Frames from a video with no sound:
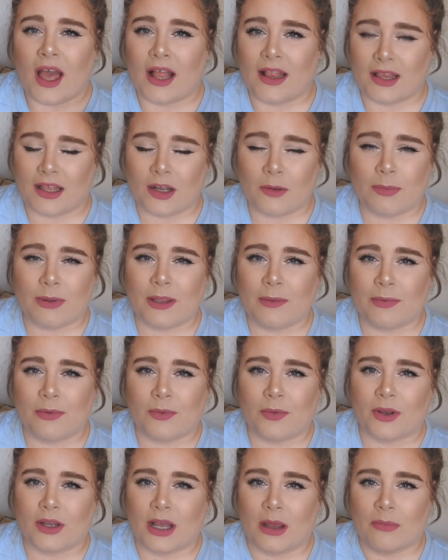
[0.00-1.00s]
A lot of people
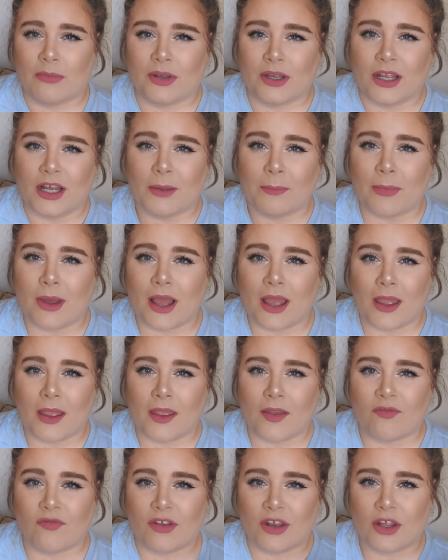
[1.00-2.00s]
were commenting on
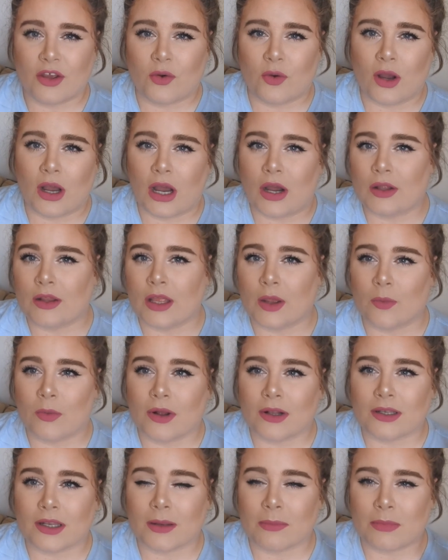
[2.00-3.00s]
my video how they
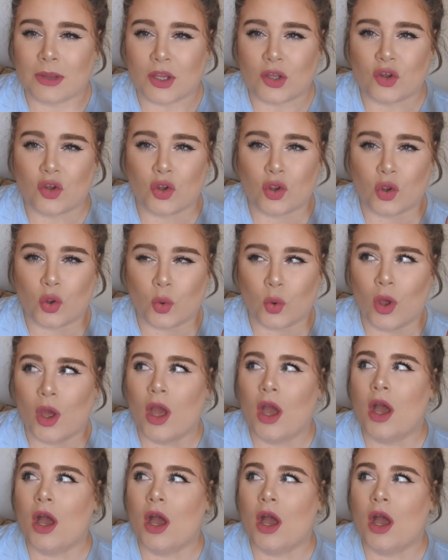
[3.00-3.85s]
wanted me to